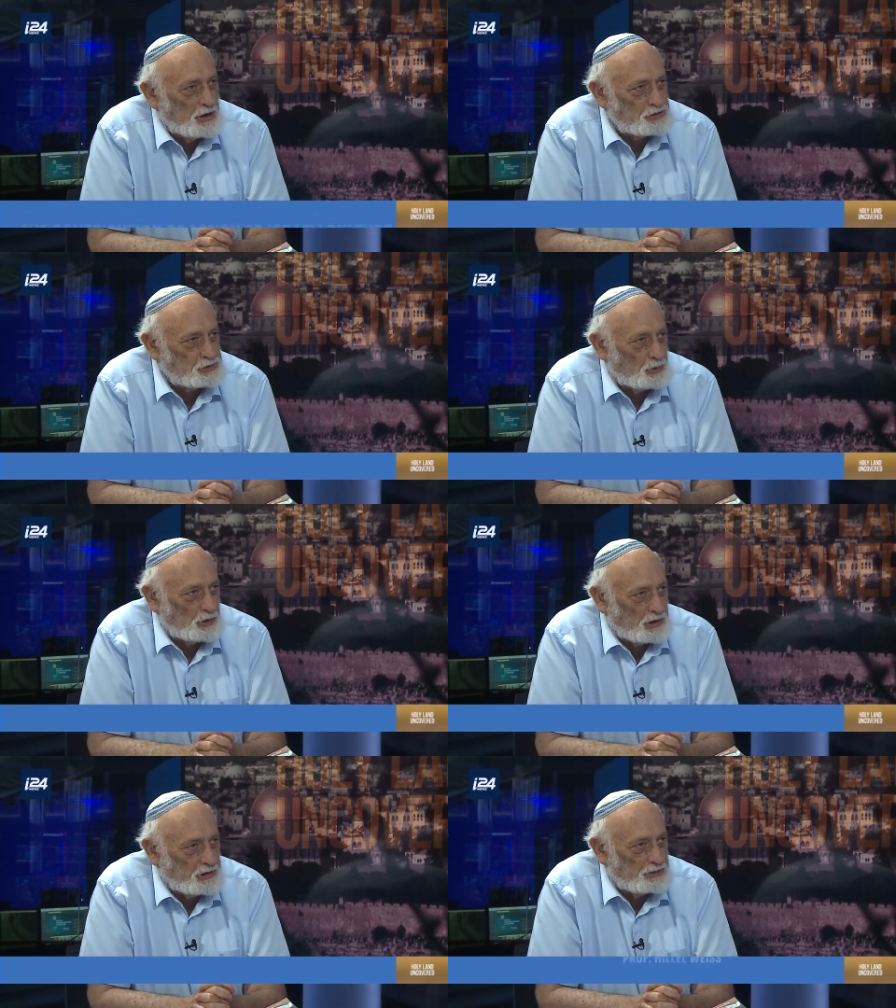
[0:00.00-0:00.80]

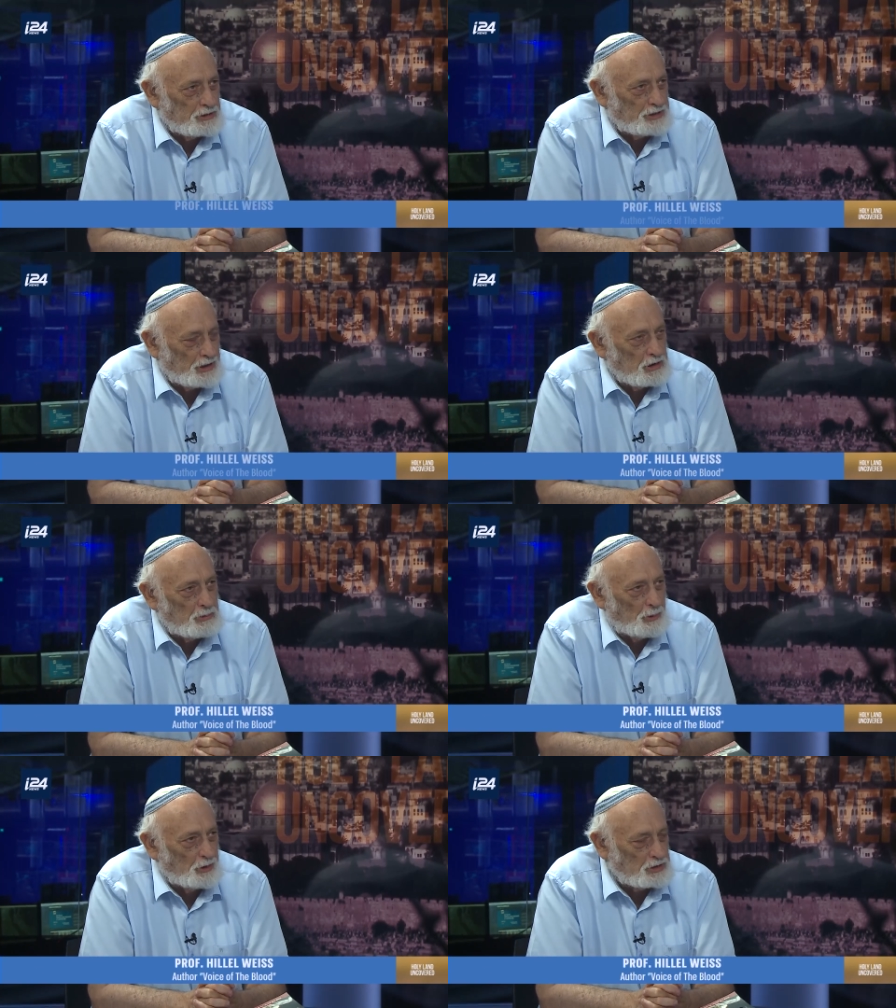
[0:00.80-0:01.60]
history, the turning
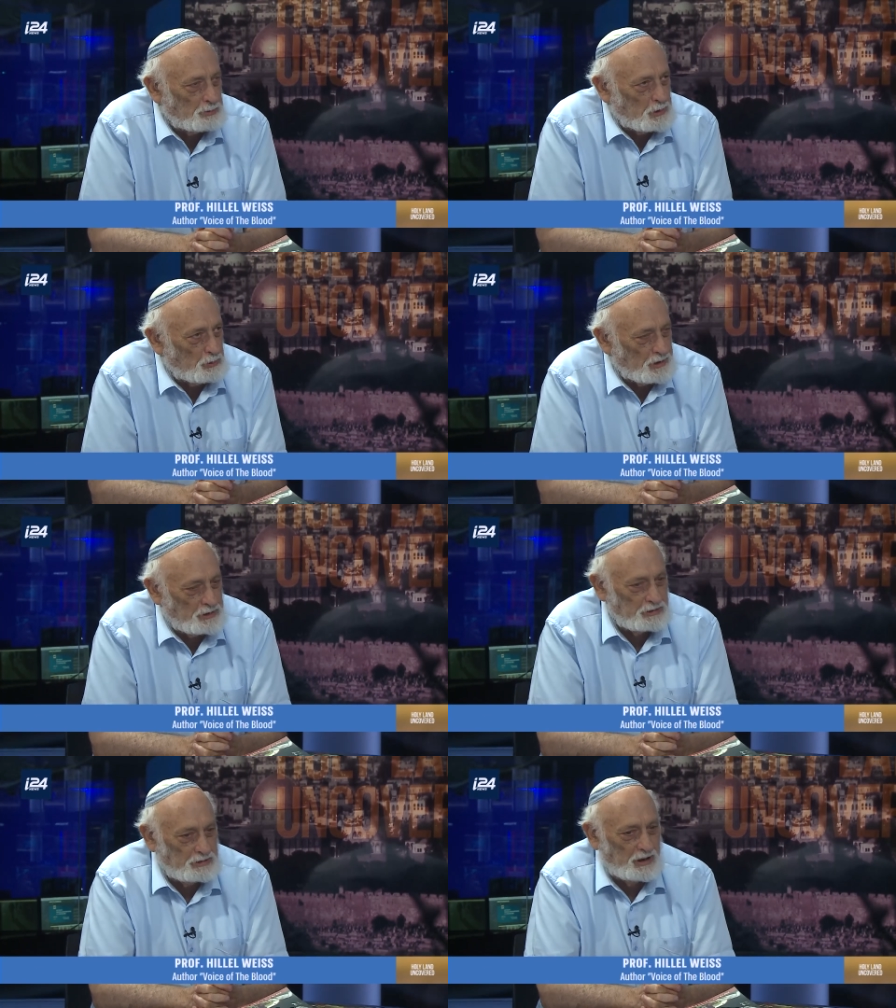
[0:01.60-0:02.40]
point
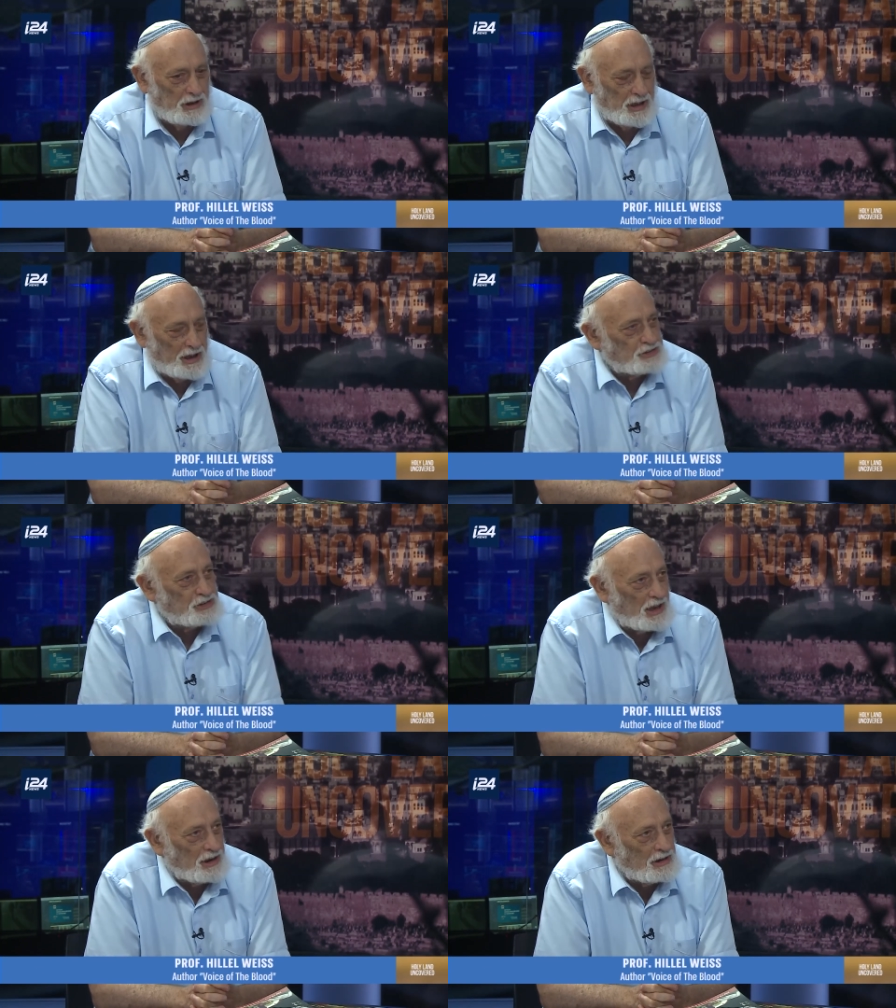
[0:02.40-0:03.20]
between the
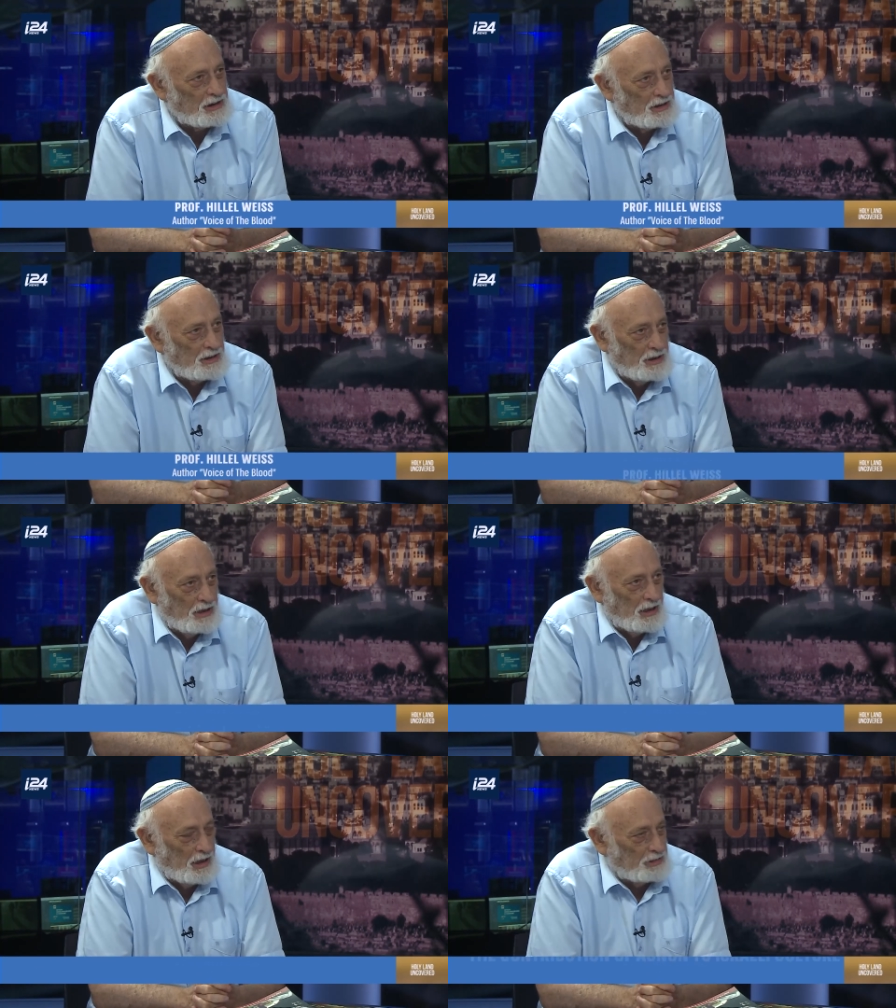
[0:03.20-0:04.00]
exile
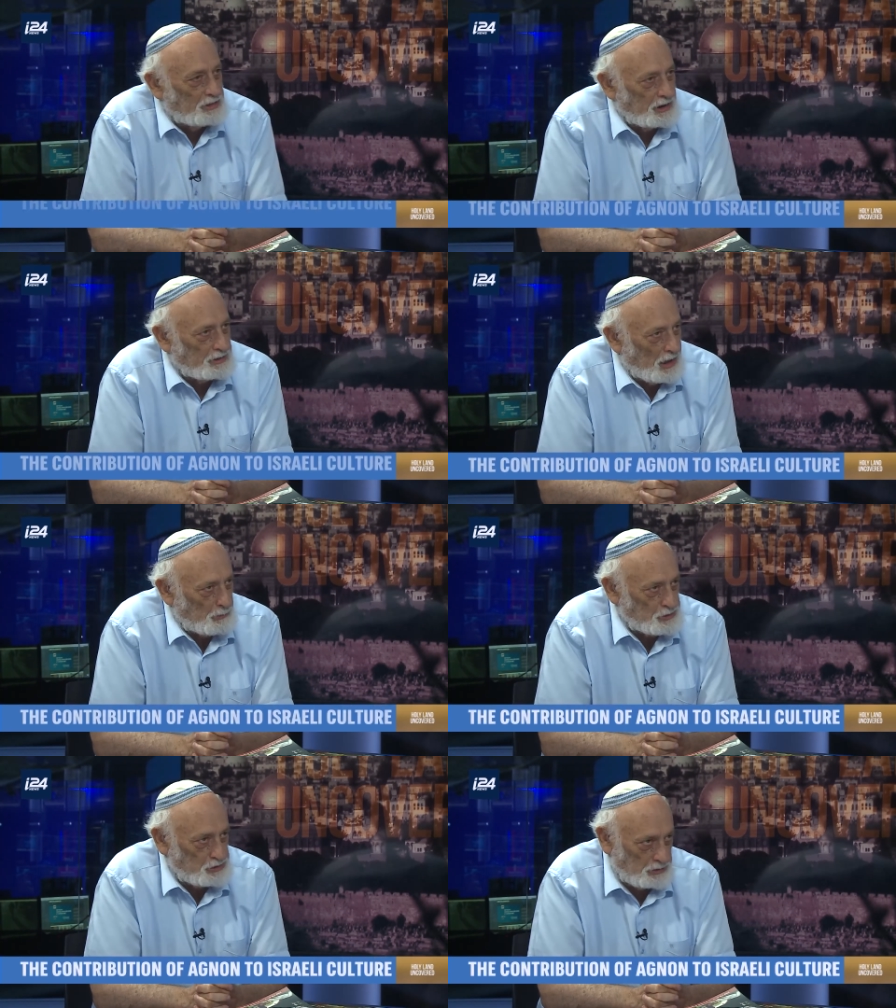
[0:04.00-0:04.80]
and the
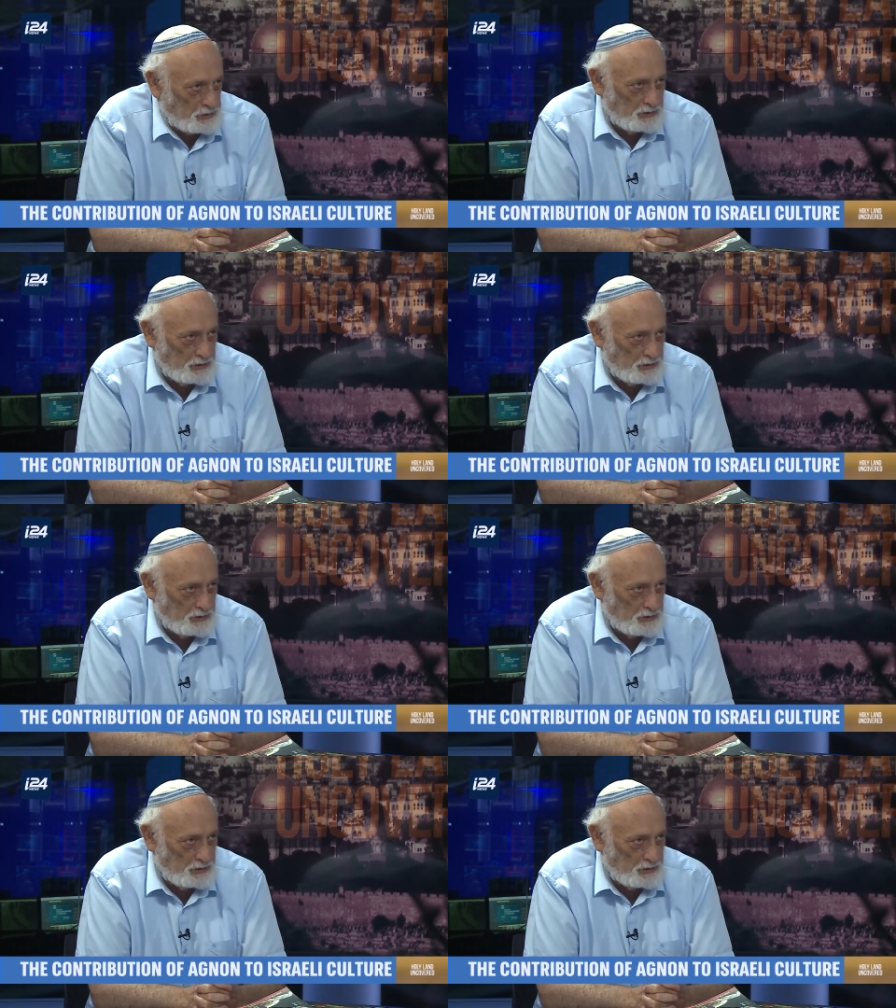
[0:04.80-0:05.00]
redemption.